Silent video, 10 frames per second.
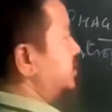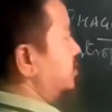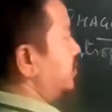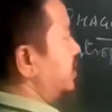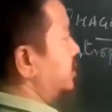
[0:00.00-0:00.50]

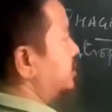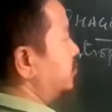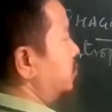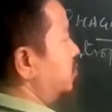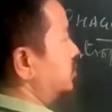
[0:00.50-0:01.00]
somewhere here,
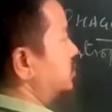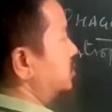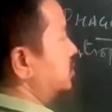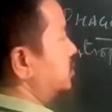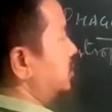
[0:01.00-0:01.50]
suppose.
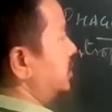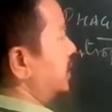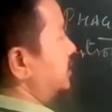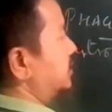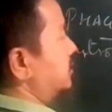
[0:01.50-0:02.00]

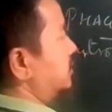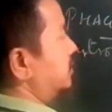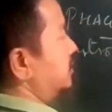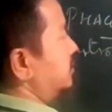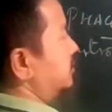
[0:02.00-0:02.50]
Alright,
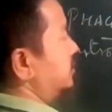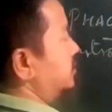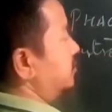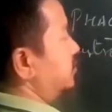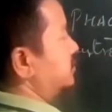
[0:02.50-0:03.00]
this
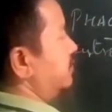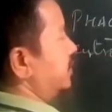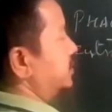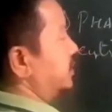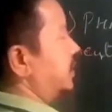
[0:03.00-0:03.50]
suppose
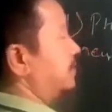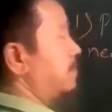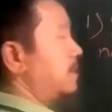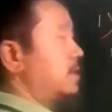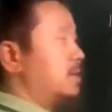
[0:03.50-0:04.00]
bacteria.
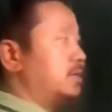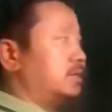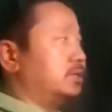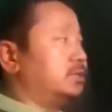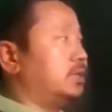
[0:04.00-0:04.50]

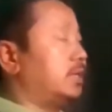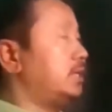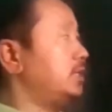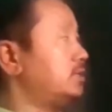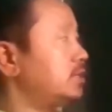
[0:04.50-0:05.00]

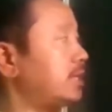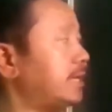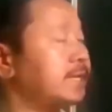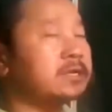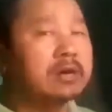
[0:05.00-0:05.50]
It
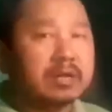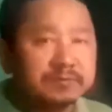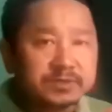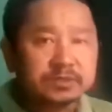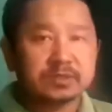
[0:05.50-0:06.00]

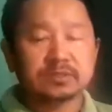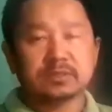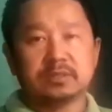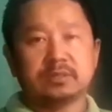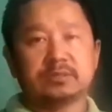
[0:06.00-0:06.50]
engulfs
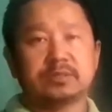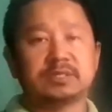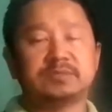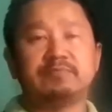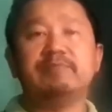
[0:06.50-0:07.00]

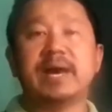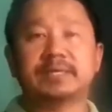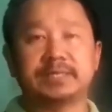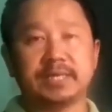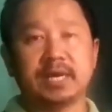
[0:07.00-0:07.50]
such
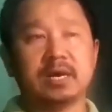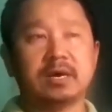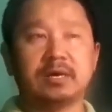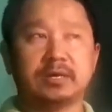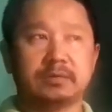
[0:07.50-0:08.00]
bacteria
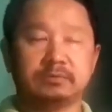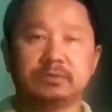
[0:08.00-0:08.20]
or